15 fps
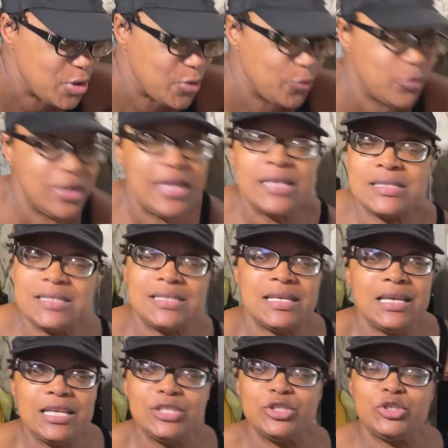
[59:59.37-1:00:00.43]
When it
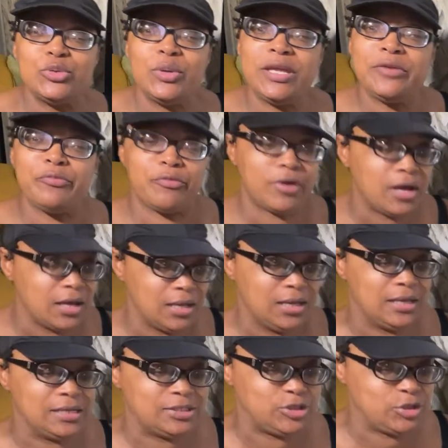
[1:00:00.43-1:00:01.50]
sees you, it
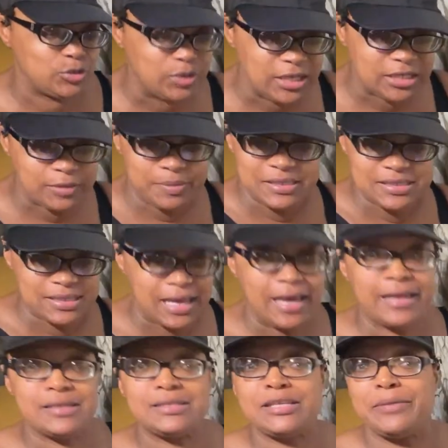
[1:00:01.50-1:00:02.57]
runs. You need to be
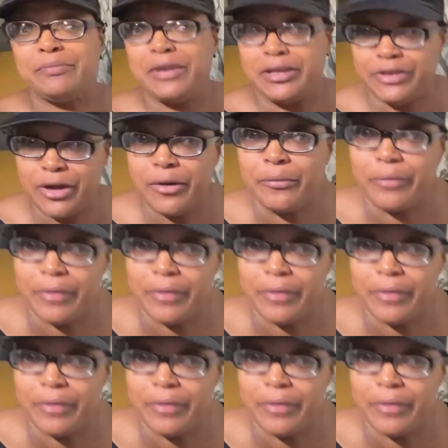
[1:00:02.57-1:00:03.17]
scared of something that don't